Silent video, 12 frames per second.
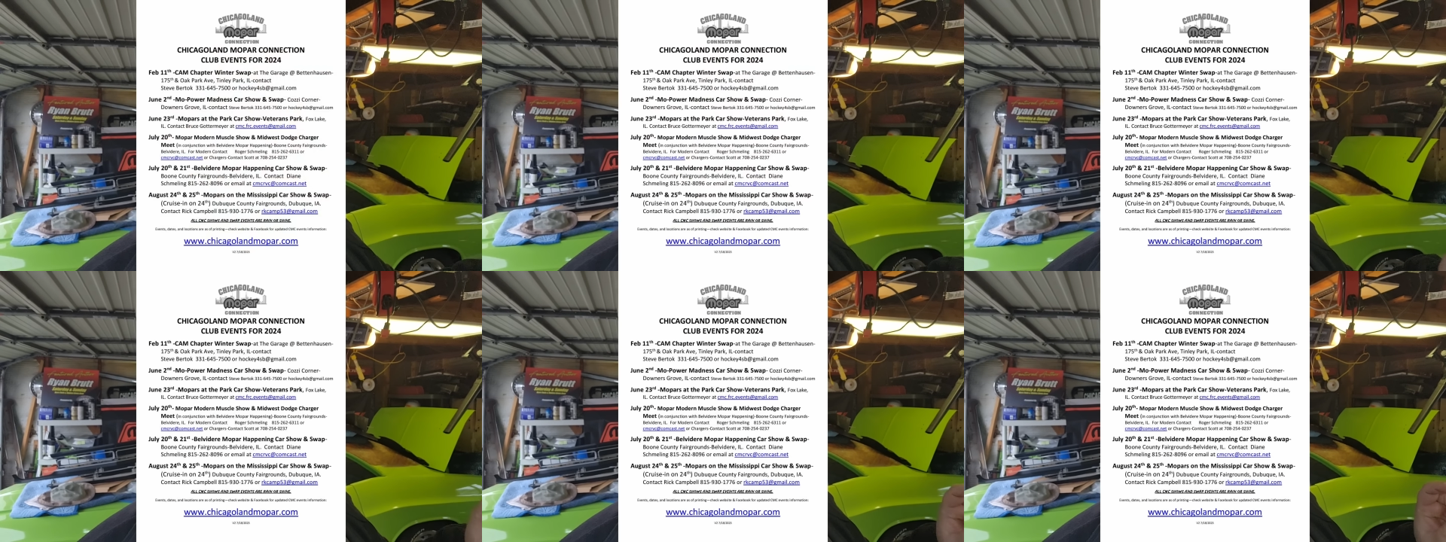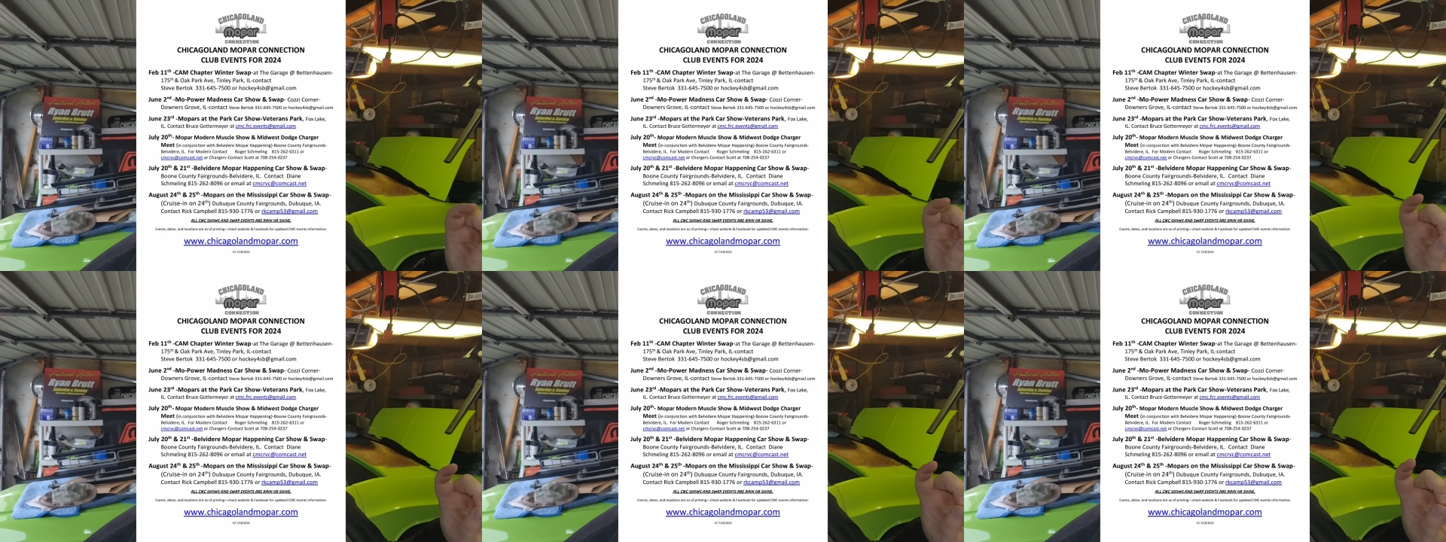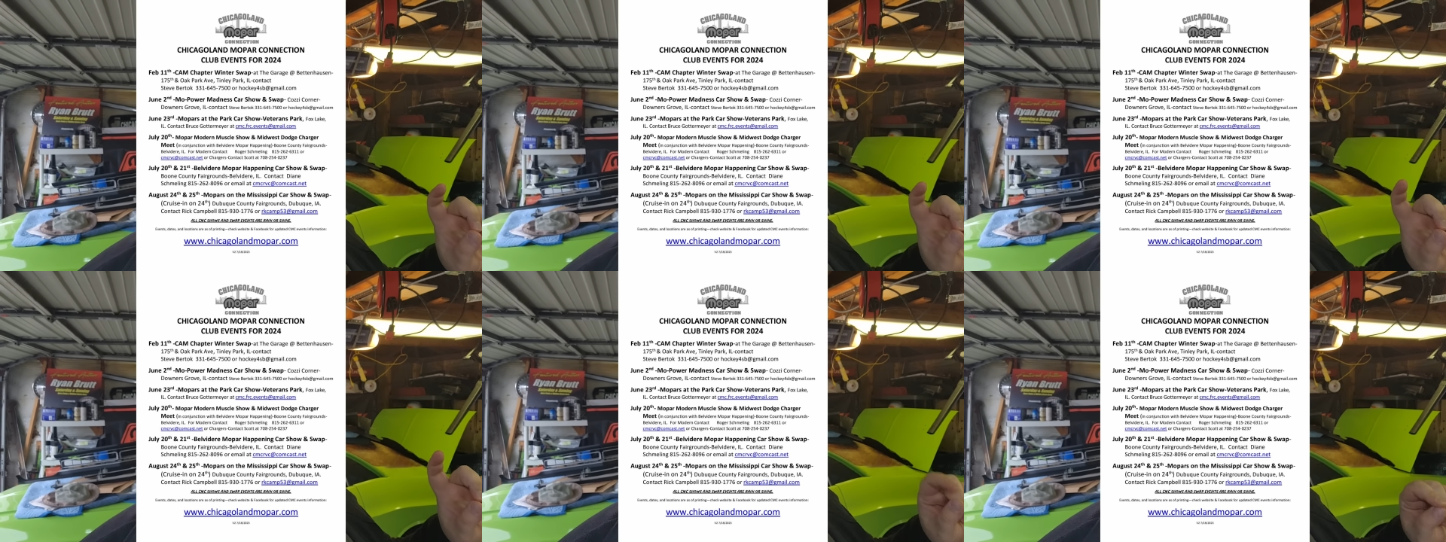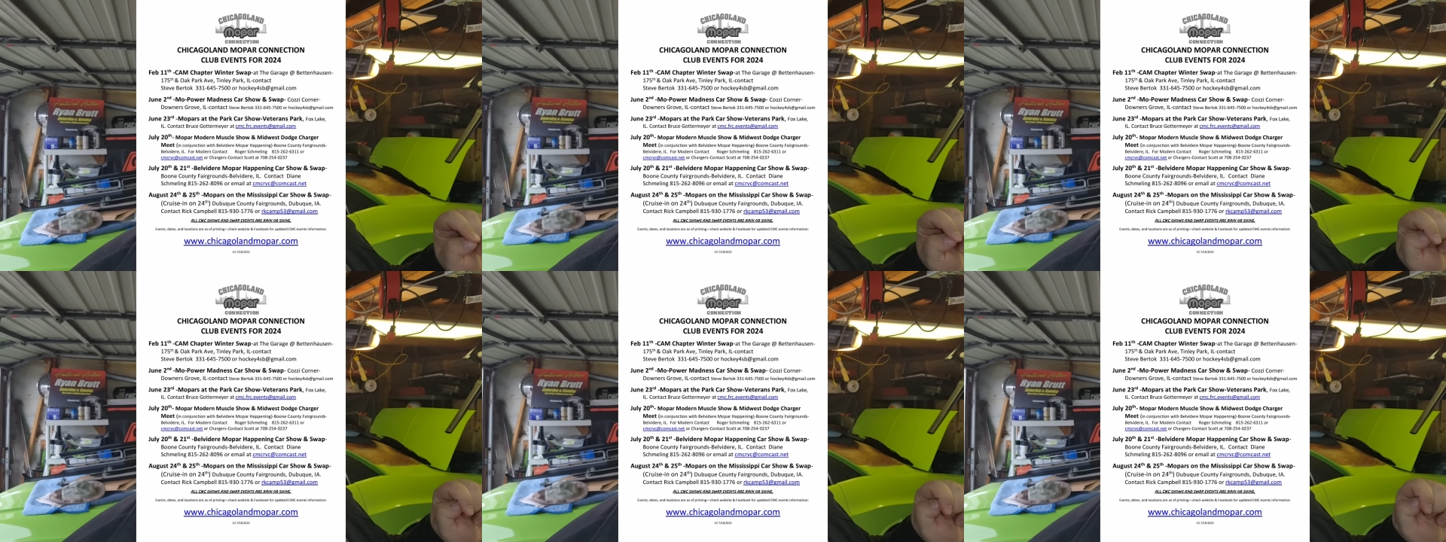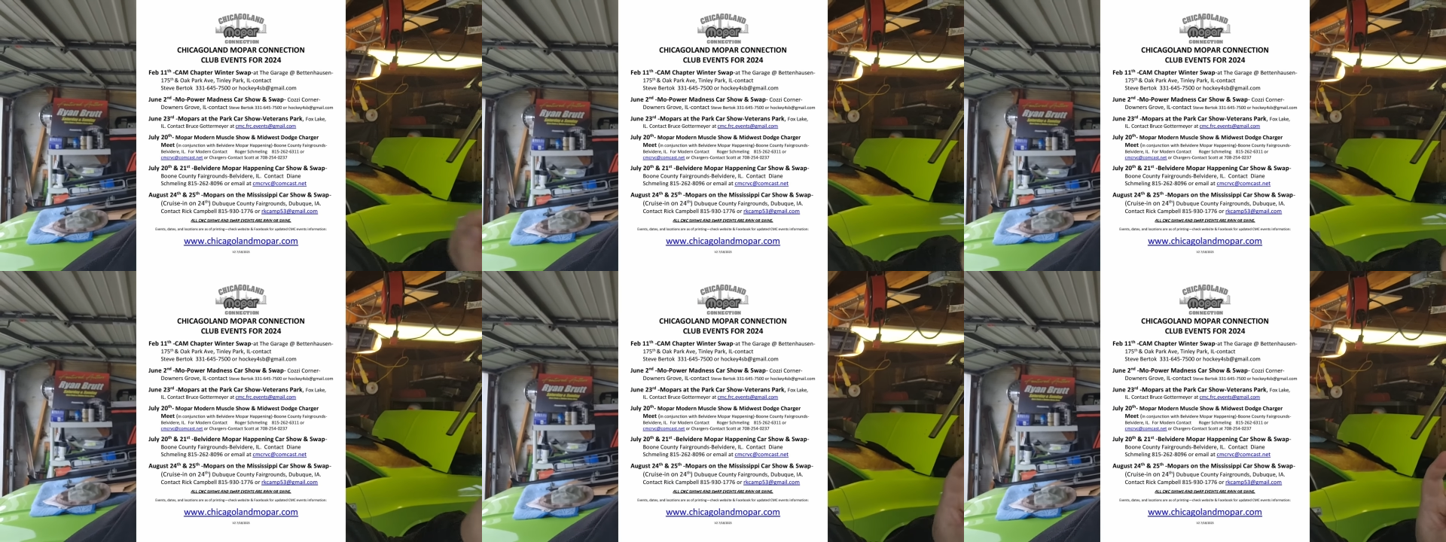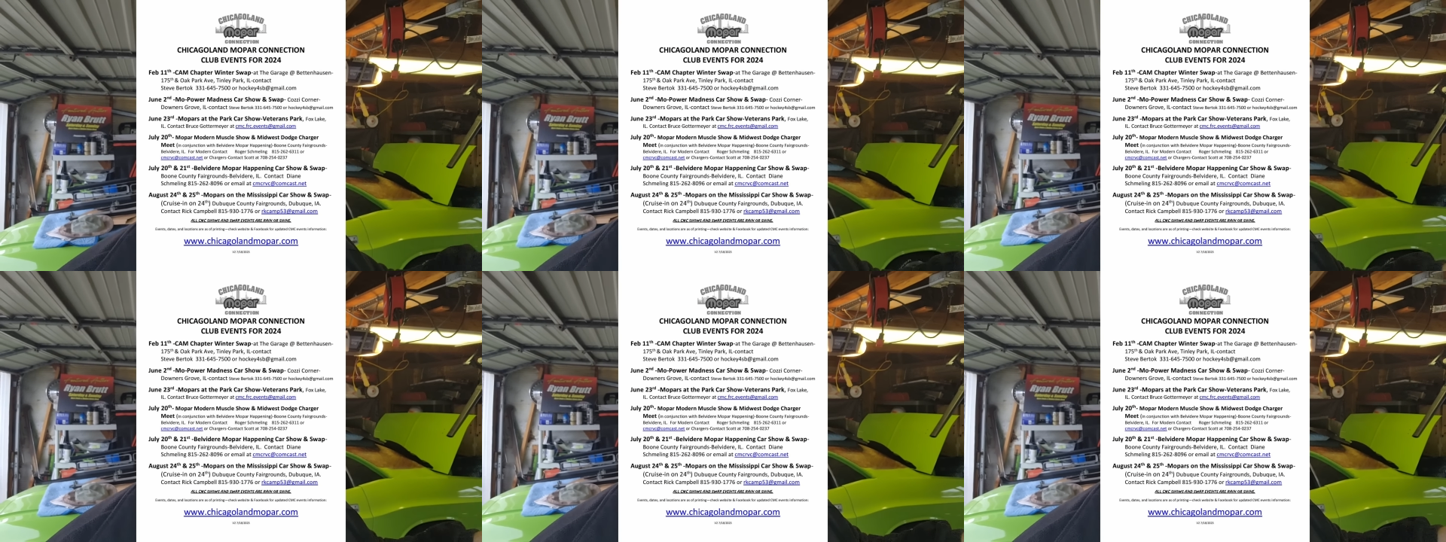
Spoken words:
[unreadable: no face in view]